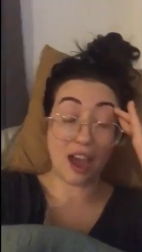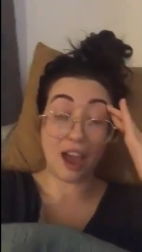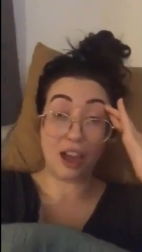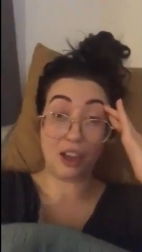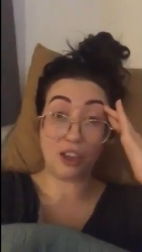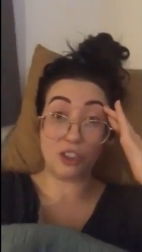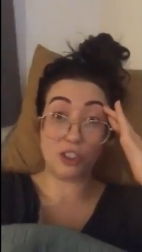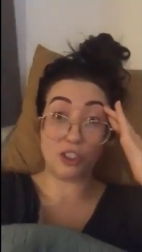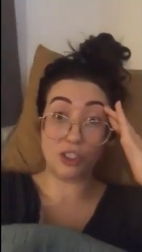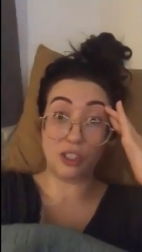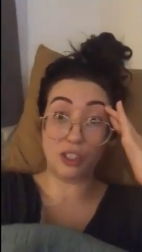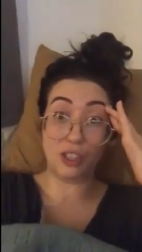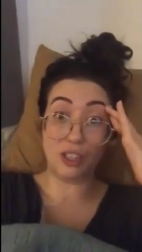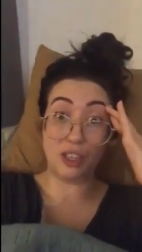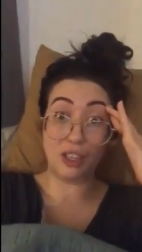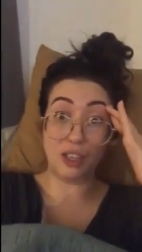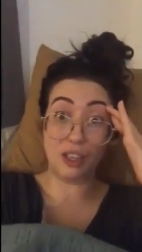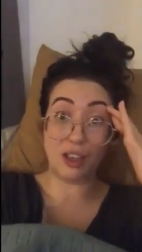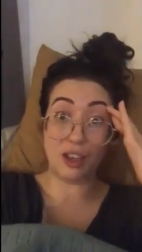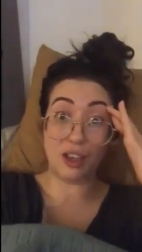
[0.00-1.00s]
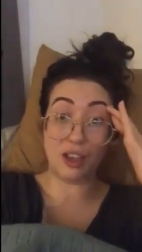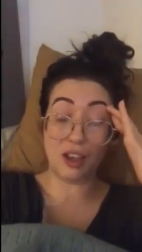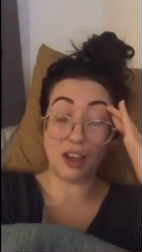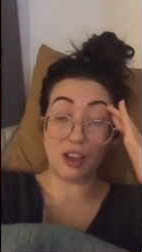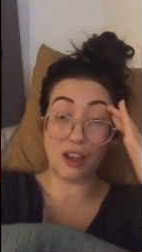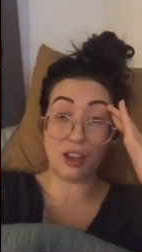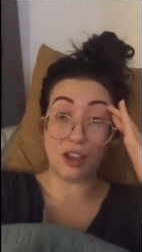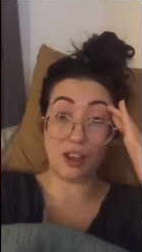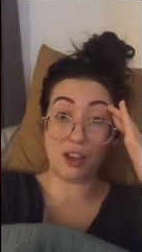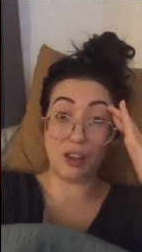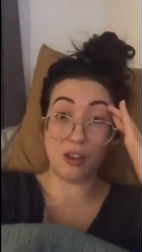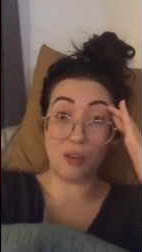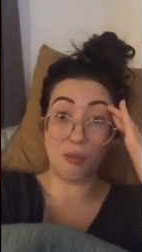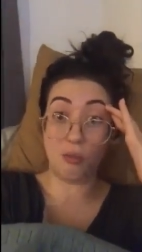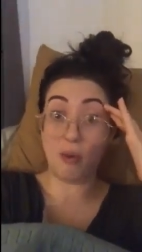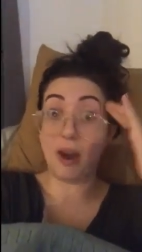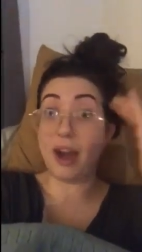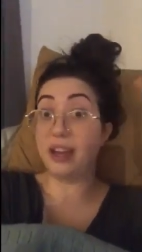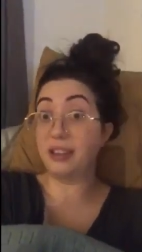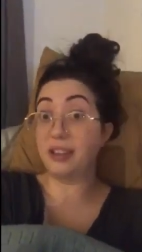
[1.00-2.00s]
actually
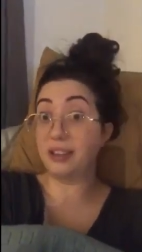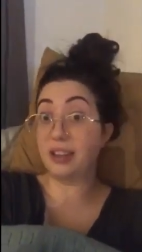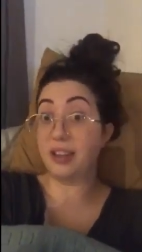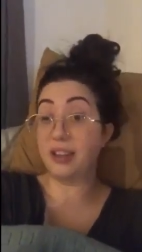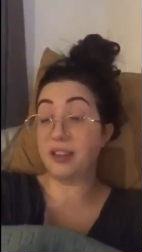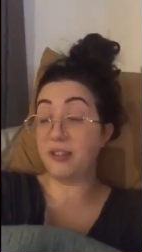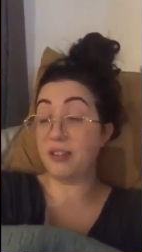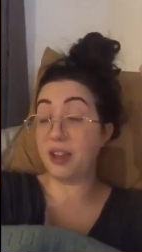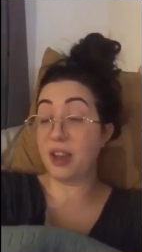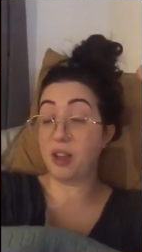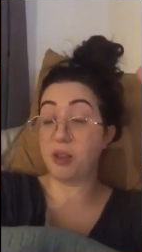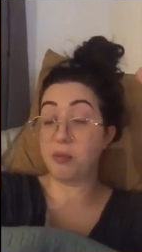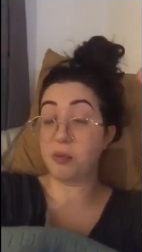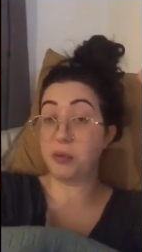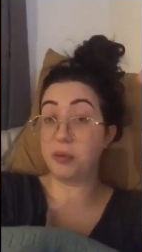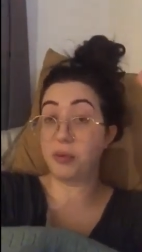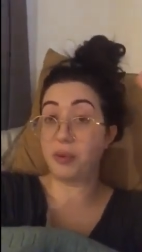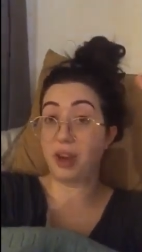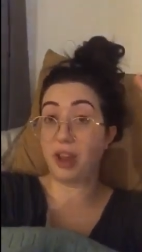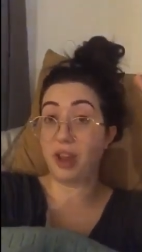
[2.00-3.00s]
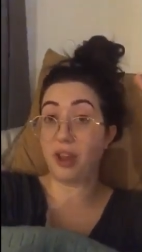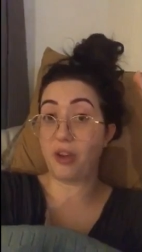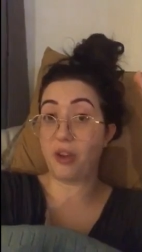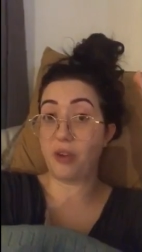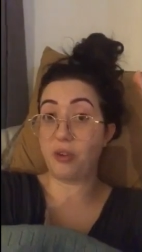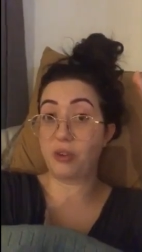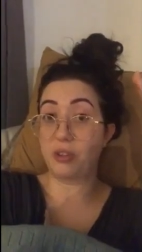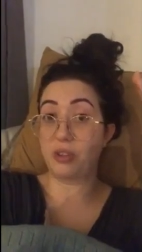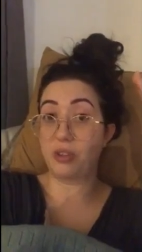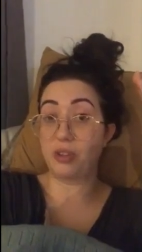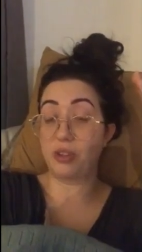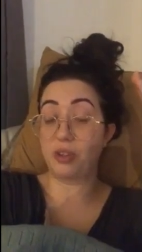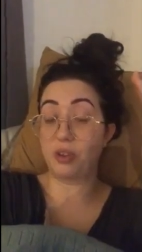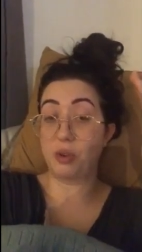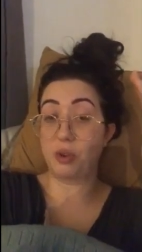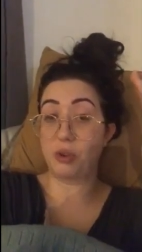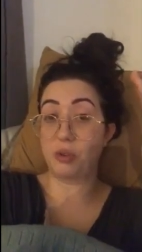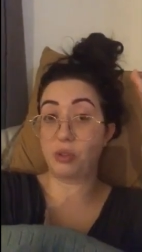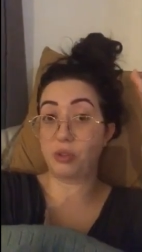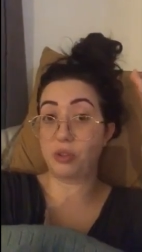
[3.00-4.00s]
widely available when I go to
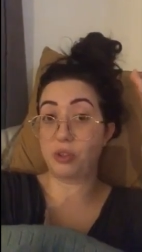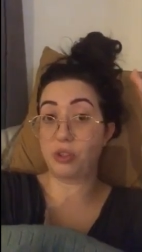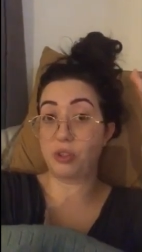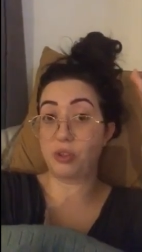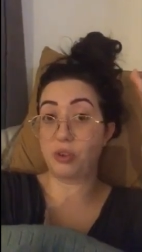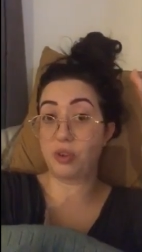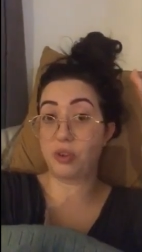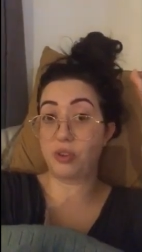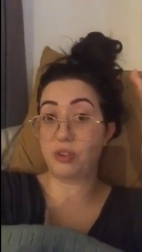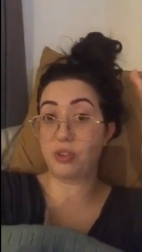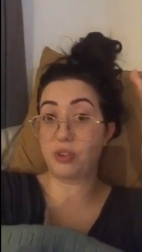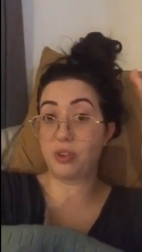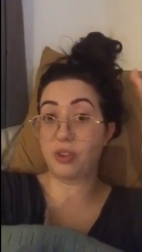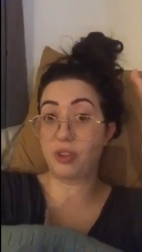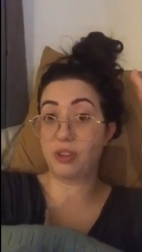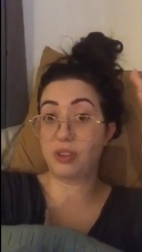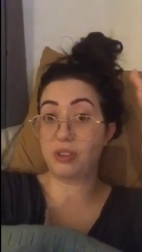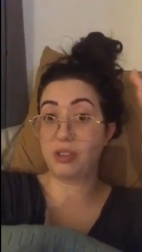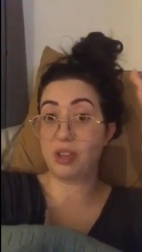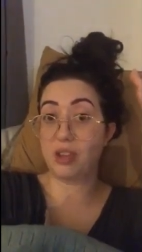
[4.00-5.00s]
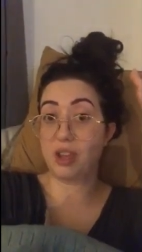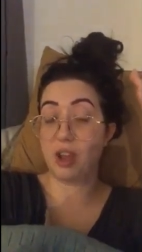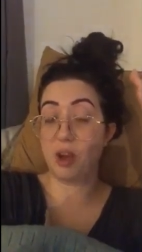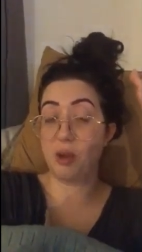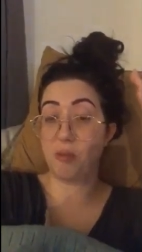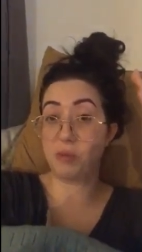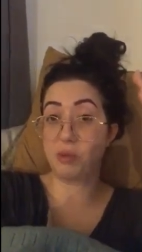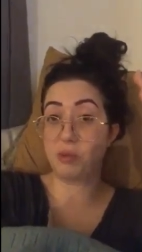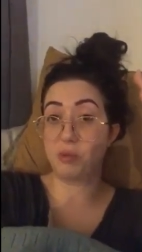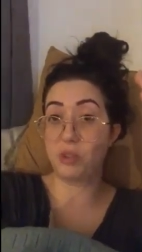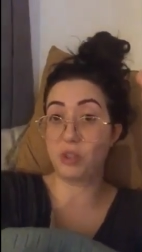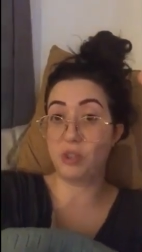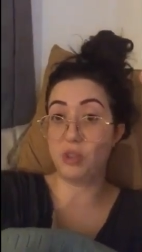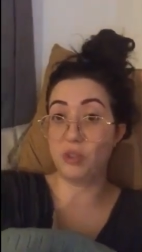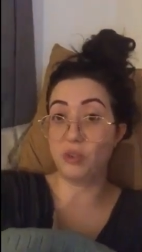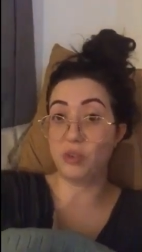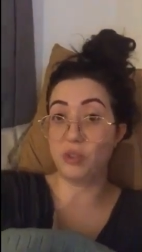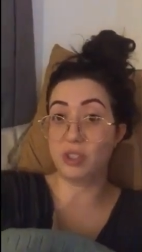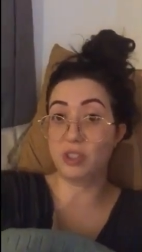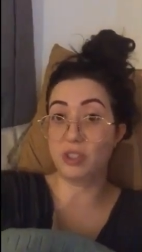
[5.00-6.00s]
the grocery store, so it helps
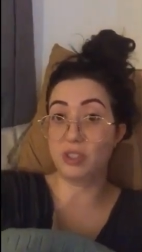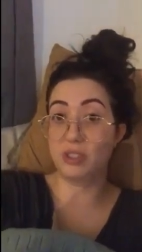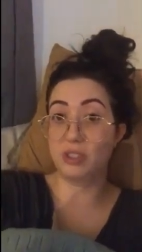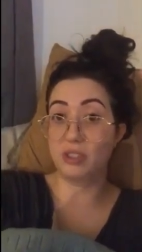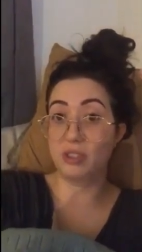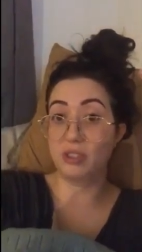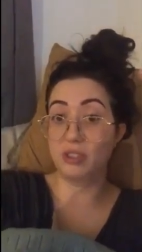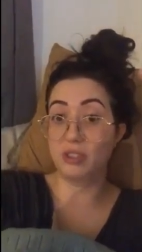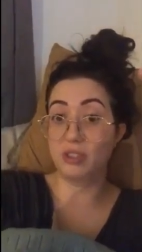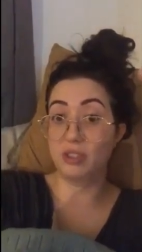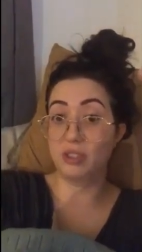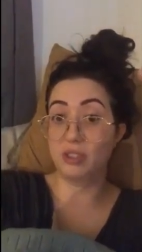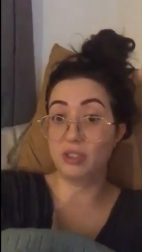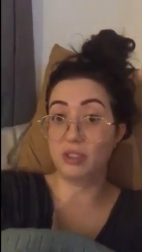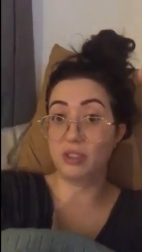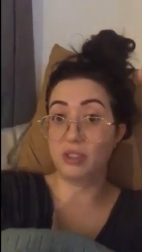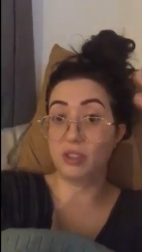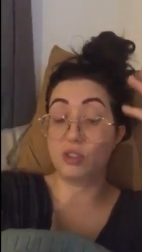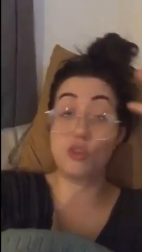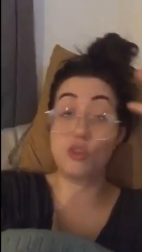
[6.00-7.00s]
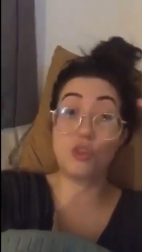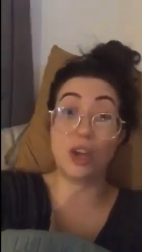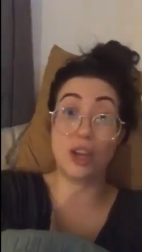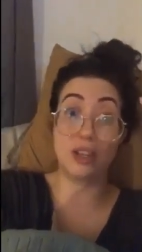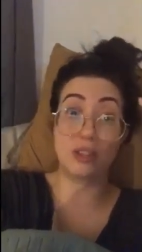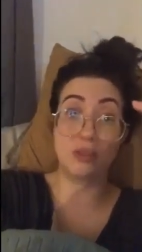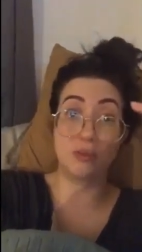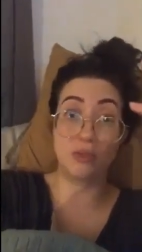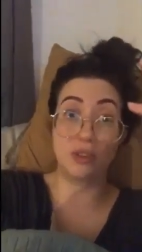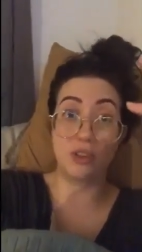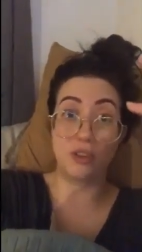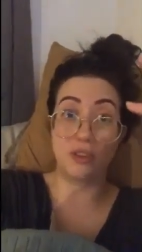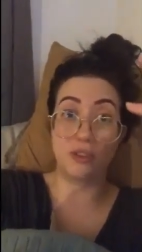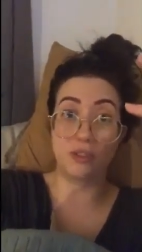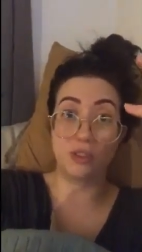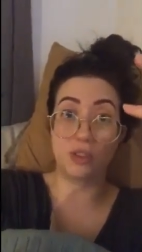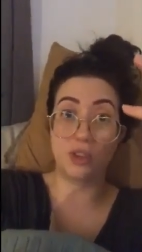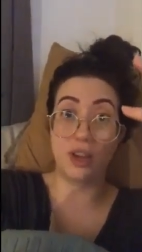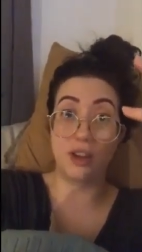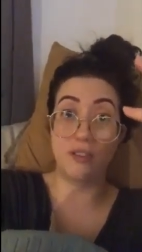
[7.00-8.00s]
reduce stress when
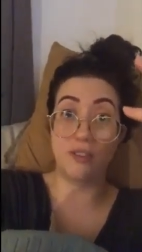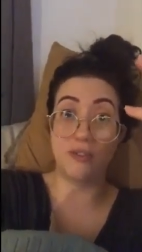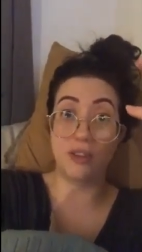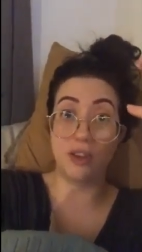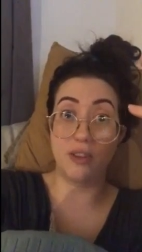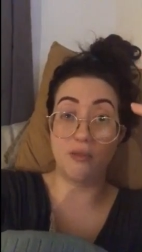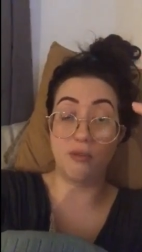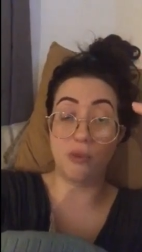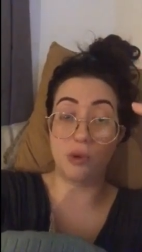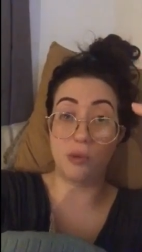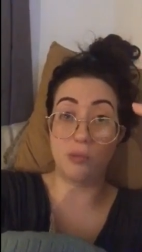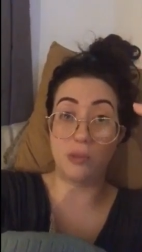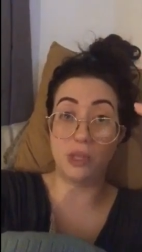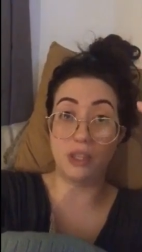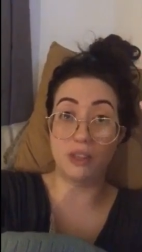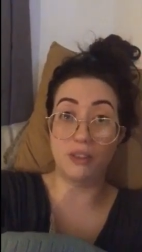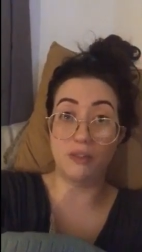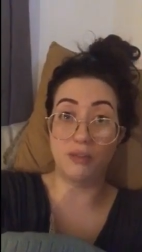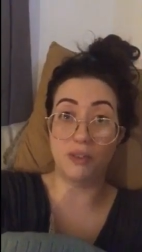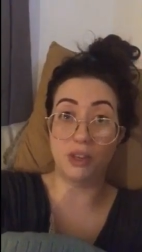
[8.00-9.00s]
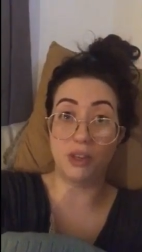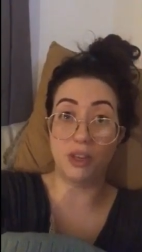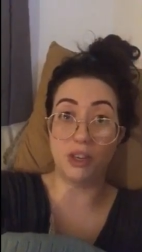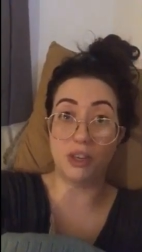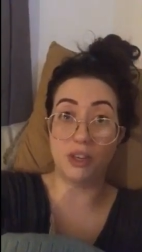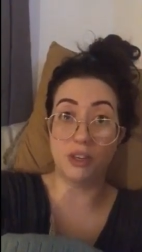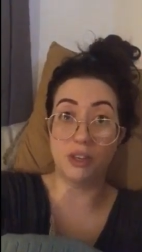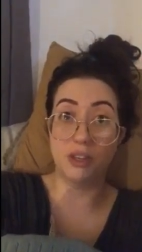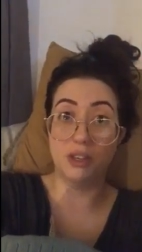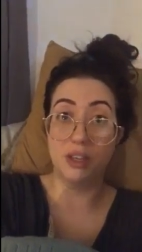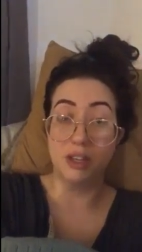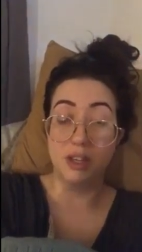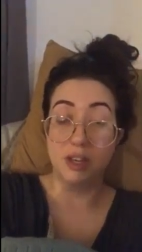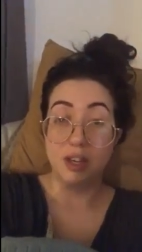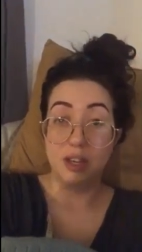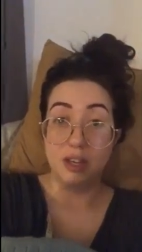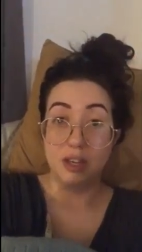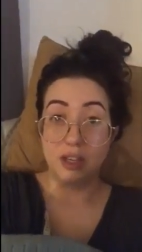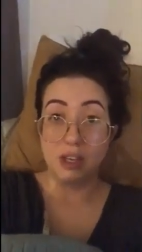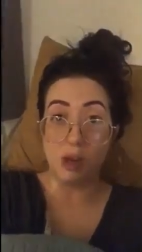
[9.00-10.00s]
you're trying to find formula for your
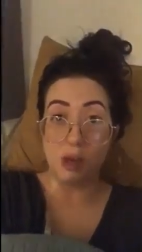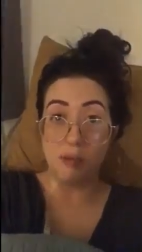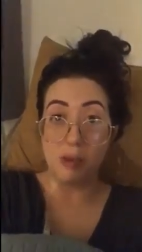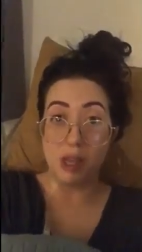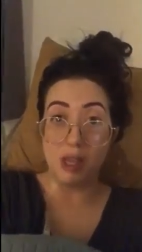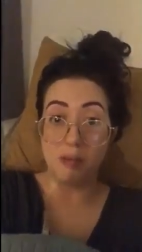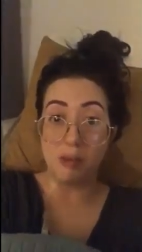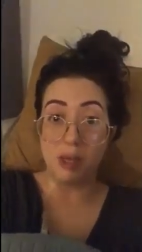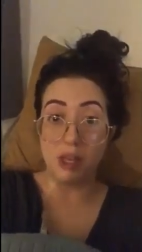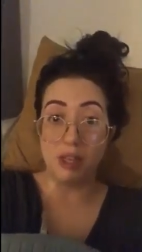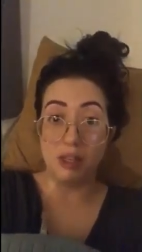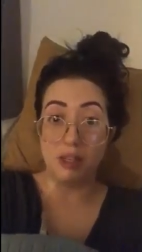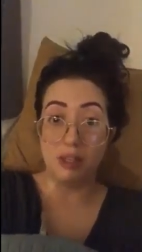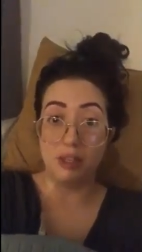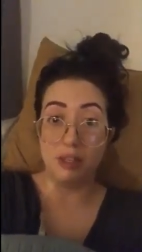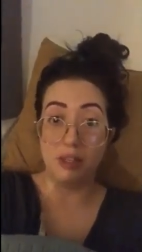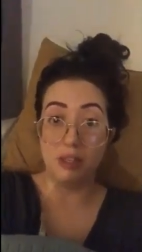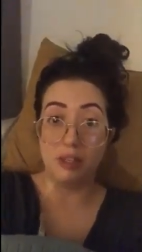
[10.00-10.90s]
your baby.